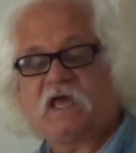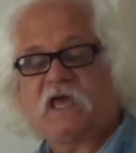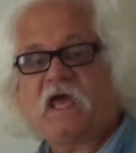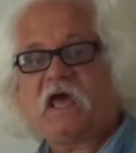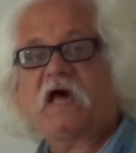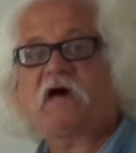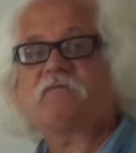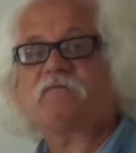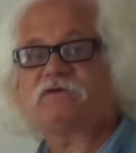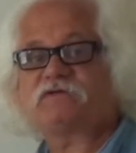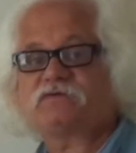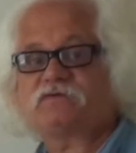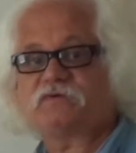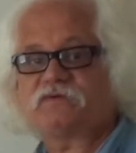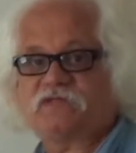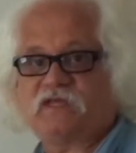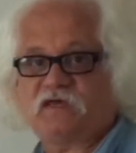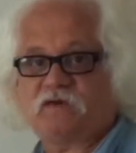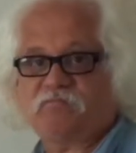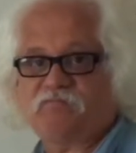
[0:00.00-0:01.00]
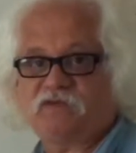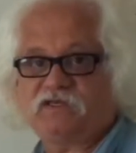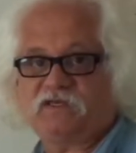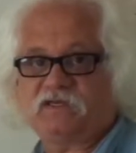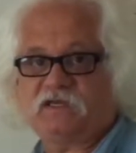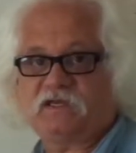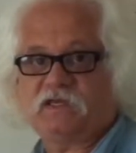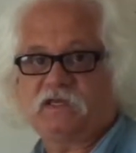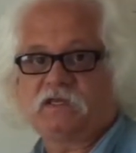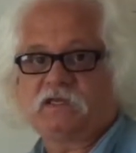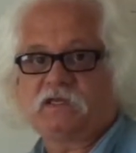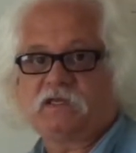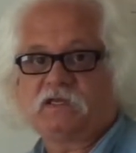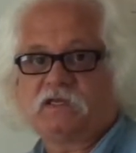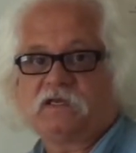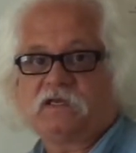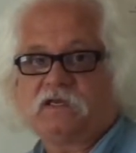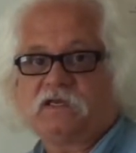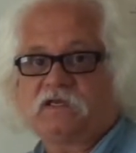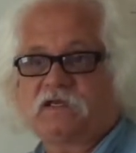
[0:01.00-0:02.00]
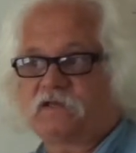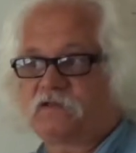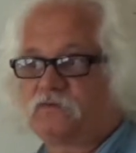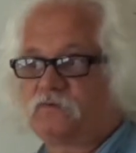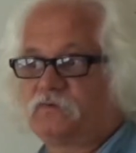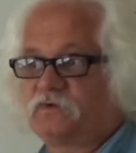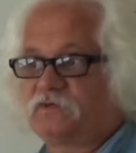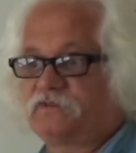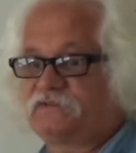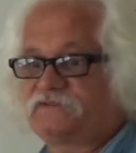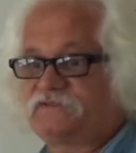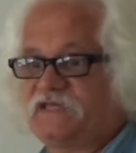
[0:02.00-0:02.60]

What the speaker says: How much would that be? In other words,